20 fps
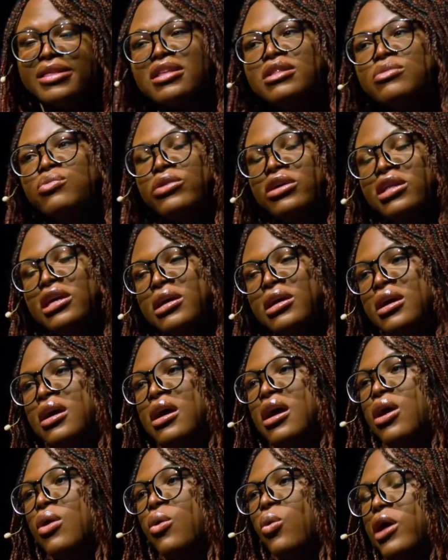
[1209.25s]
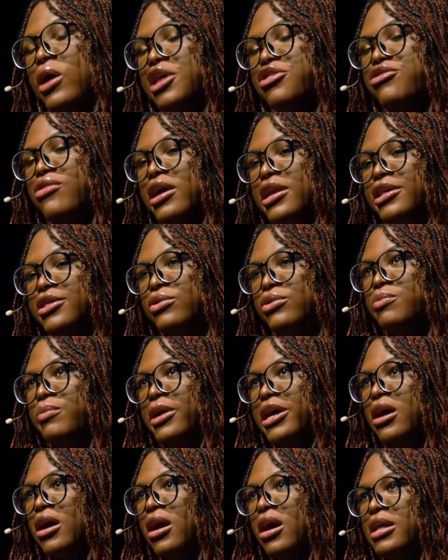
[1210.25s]
And really, what I try to do with my
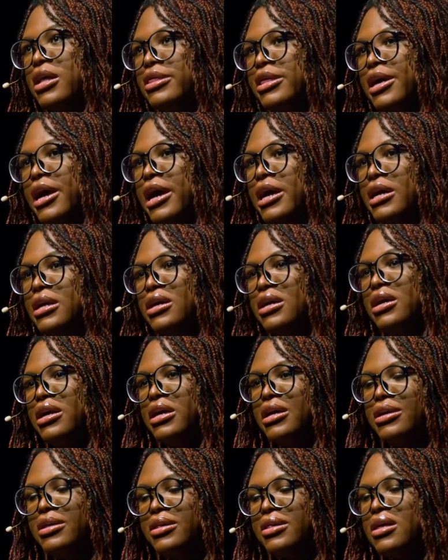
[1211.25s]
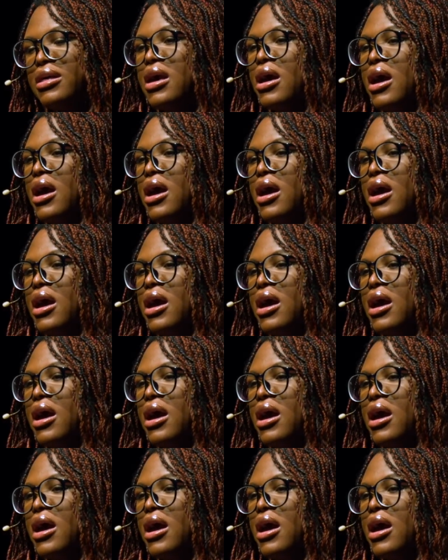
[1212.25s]
content is,